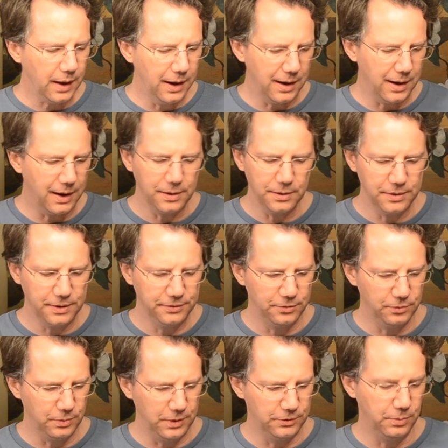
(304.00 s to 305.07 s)
And I don't, this
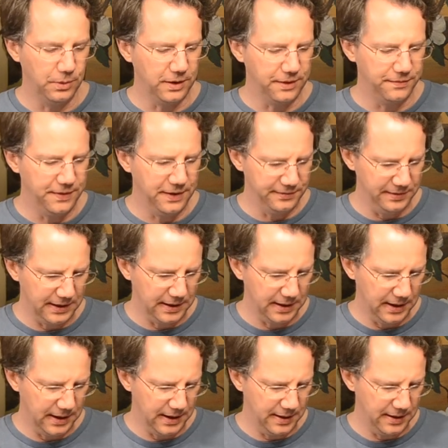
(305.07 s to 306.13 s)
is, it's really fizzy.
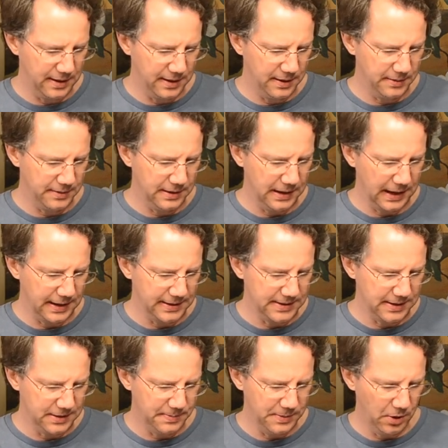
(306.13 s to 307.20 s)
And uh, like I
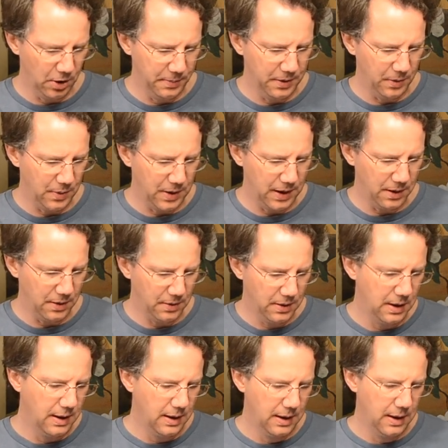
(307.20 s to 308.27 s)
said, it's been open a while.
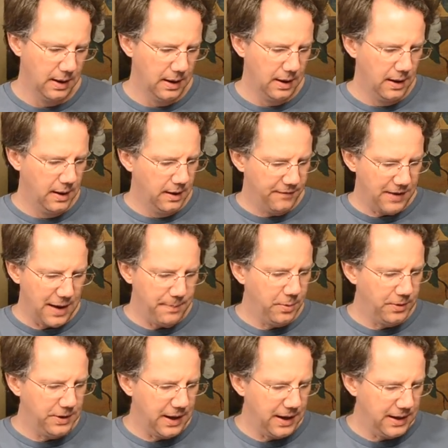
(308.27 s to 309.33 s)

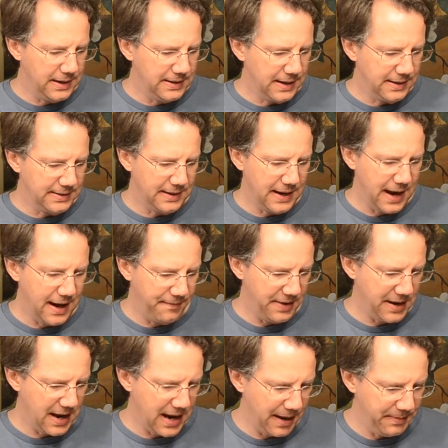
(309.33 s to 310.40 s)
5.9, it doesn't have the
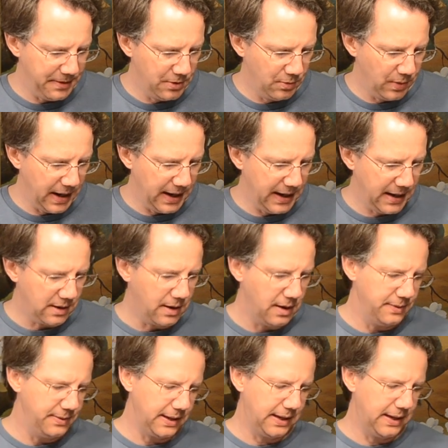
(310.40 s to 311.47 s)
IBU rating
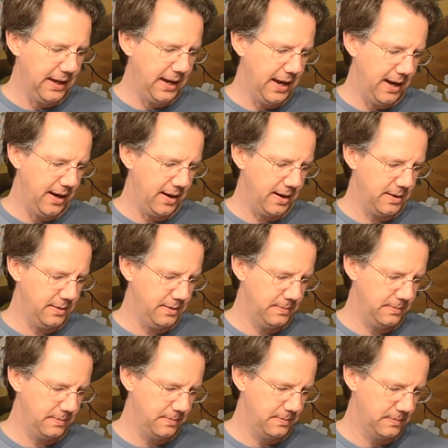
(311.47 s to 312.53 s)
on the can.
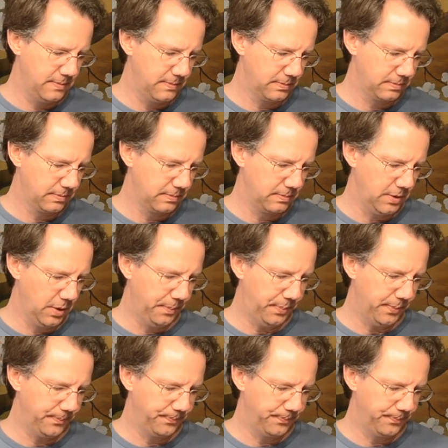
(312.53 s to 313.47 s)
Nope.